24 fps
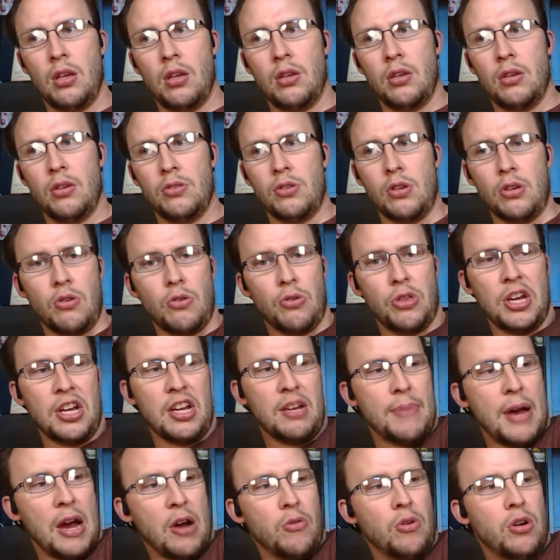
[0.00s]
So you think
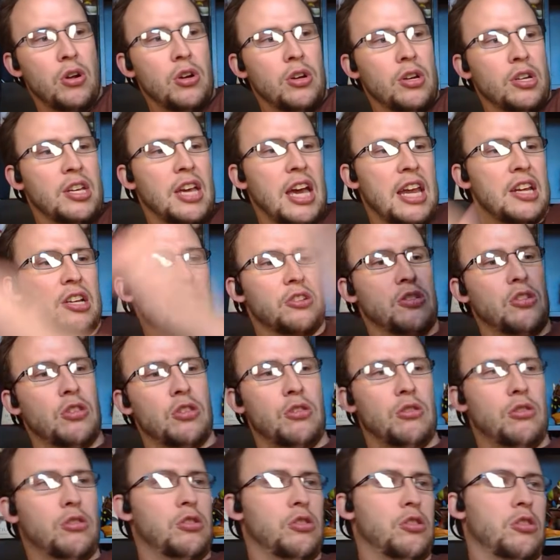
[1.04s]
about getting
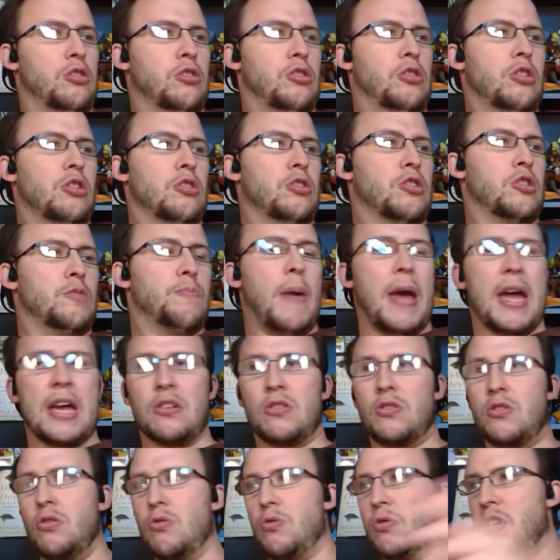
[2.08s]
to
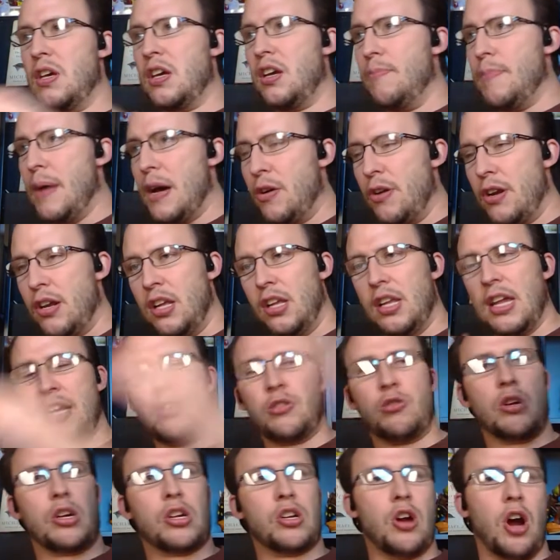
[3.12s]
space, you think about
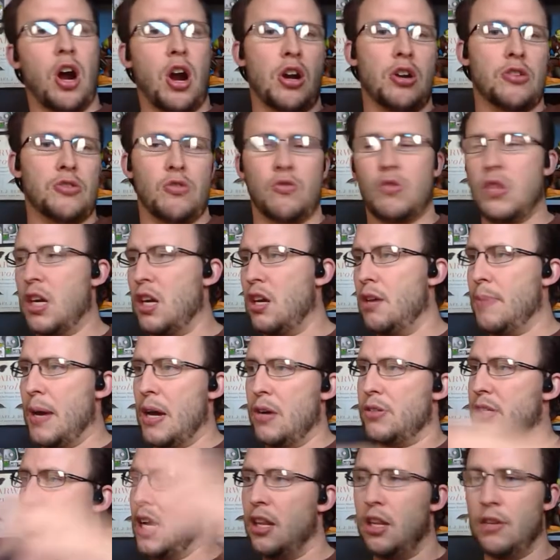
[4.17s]
electric cars, you think
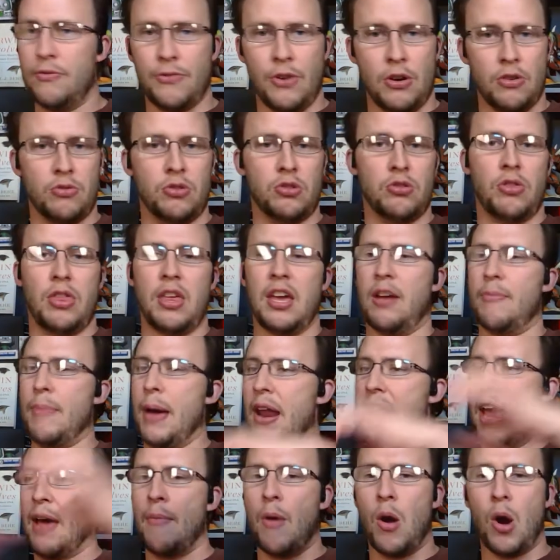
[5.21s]
about telephones, you think about
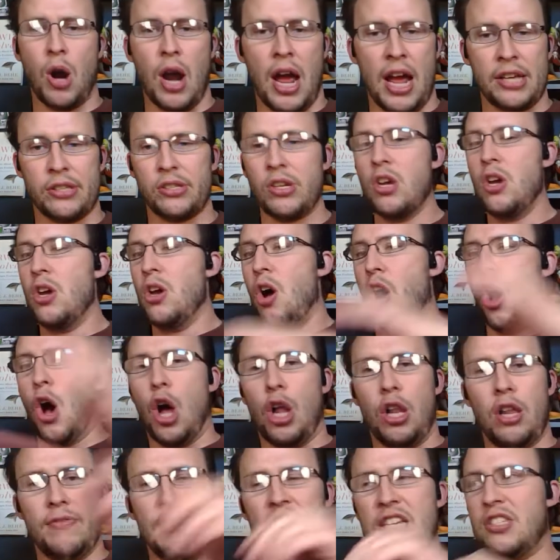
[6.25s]
MRIs, all
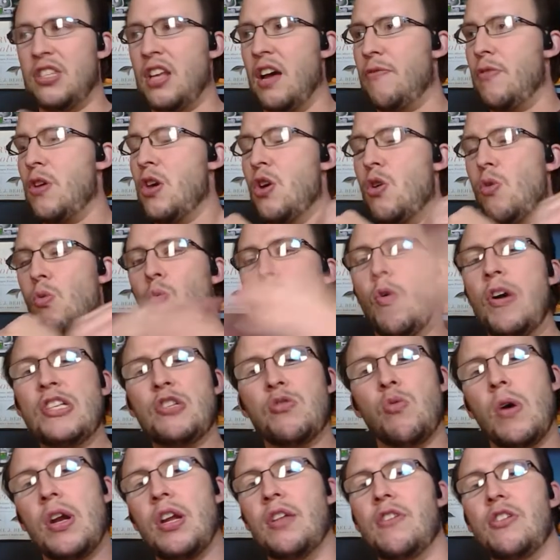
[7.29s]
of this stuff. Which
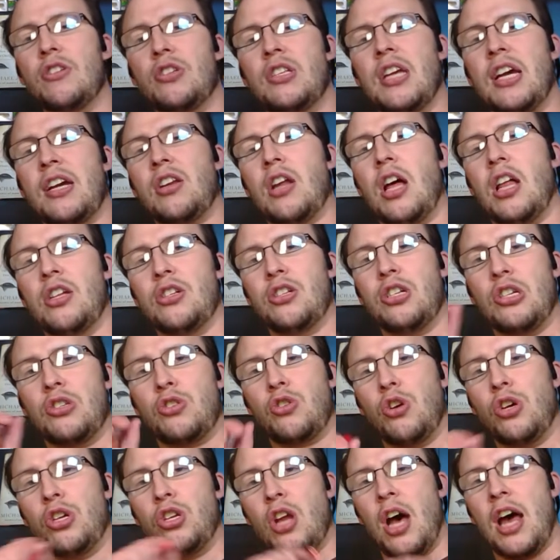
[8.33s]
one of those technologies
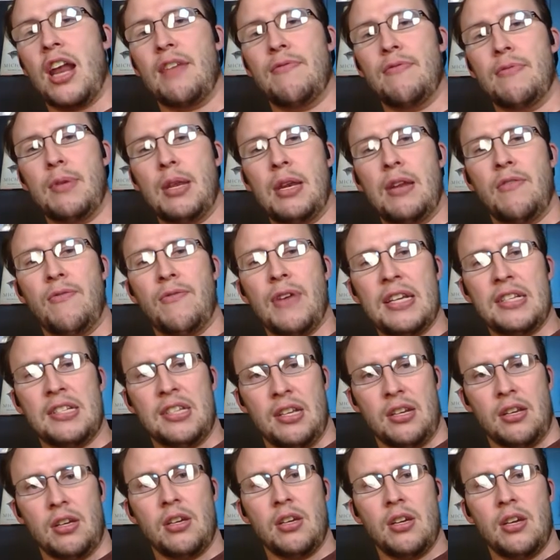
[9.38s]
could not have been
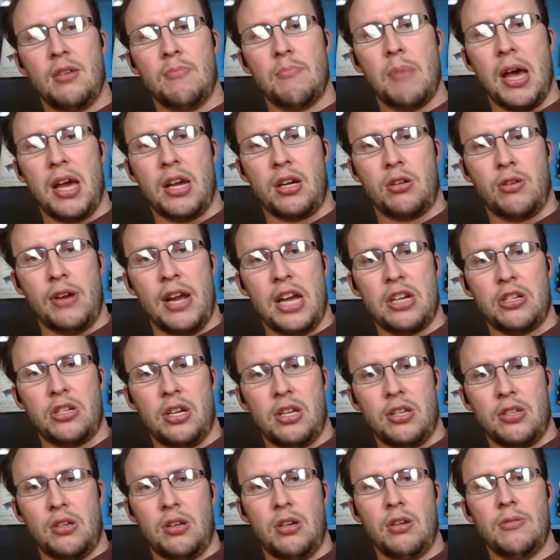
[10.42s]
invented by a
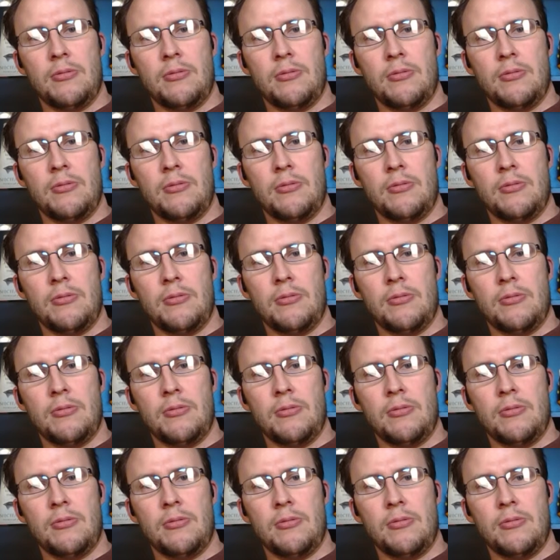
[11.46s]
creationist?